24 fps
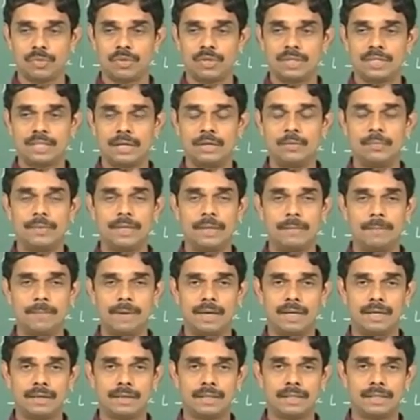These alumina
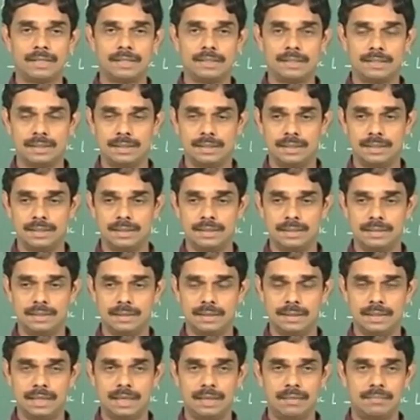particles uh,
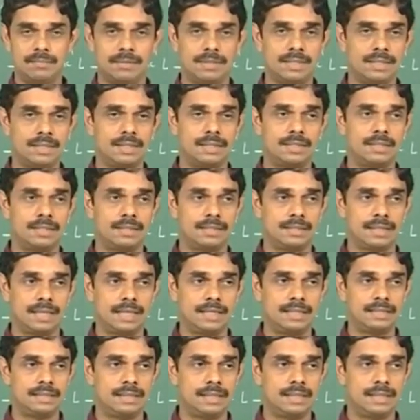have a certain
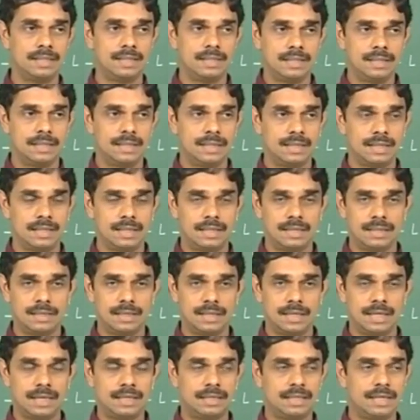size
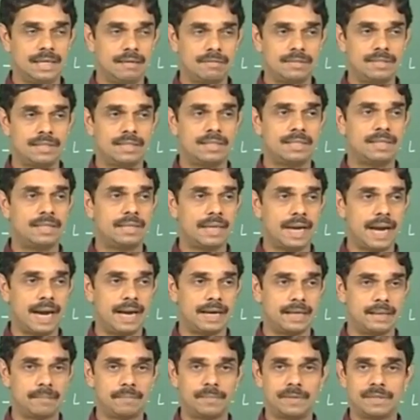uh, and they have a certain
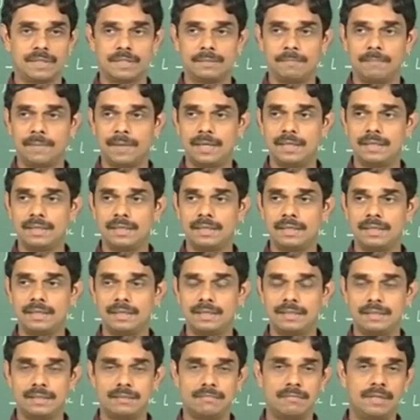drag, because the
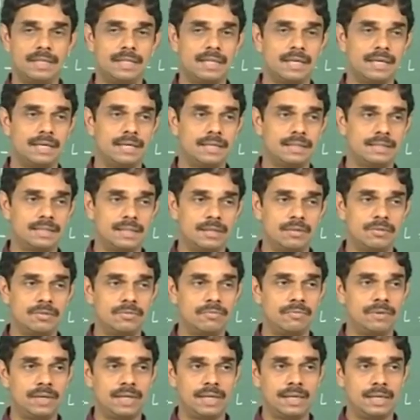particles, when they are in a
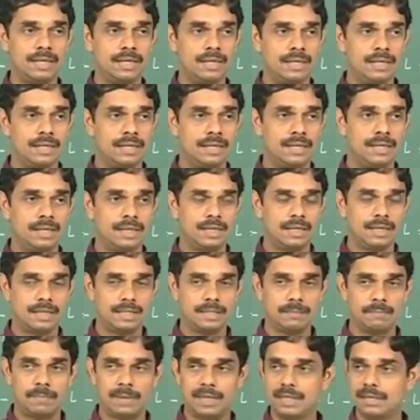sound field,
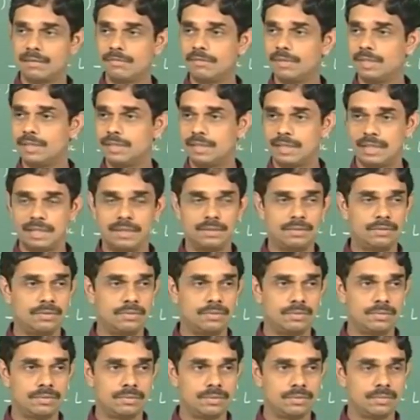the particle will try
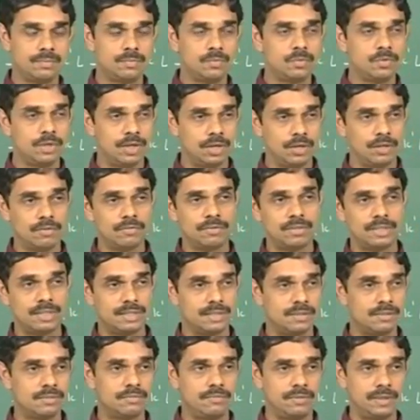to move along with the
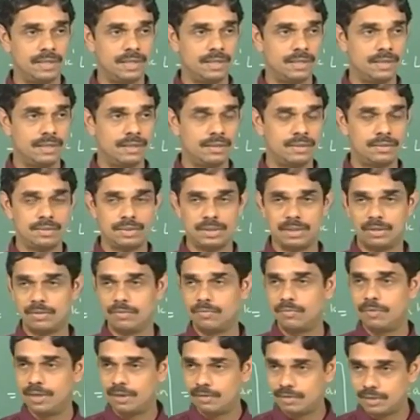sound field, so
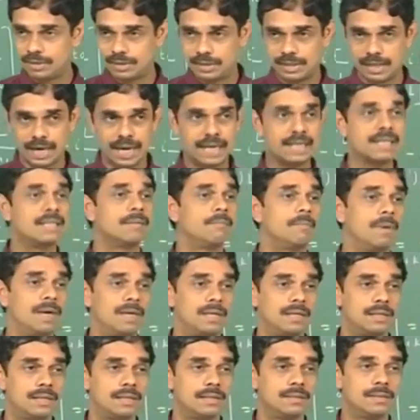sound field will drag the
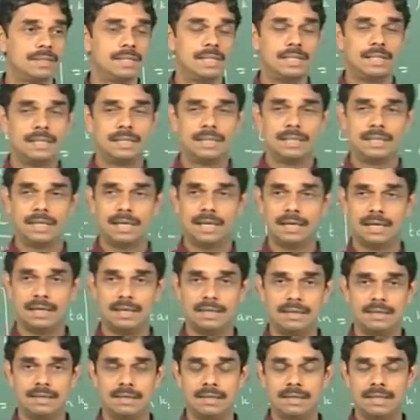particle,
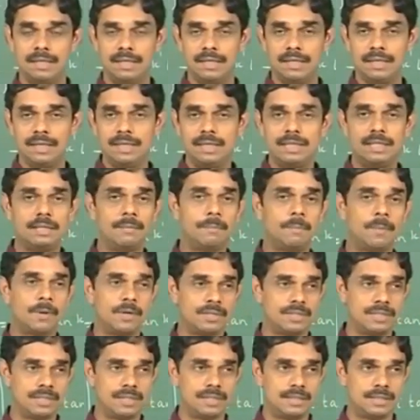and in the
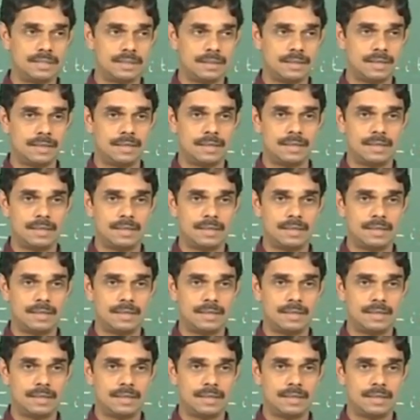process